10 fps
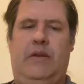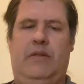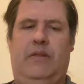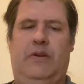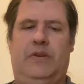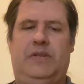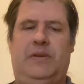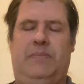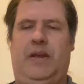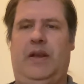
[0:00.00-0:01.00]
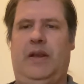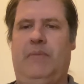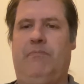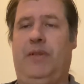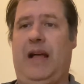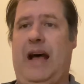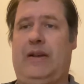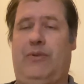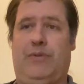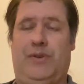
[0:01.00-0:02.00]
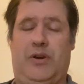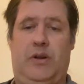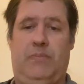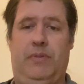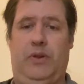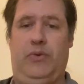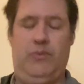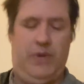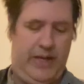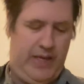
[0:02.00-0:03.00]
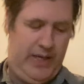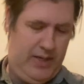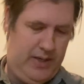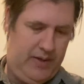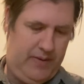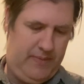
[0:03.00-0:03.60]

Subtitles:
Looks to be black or dark blue ink.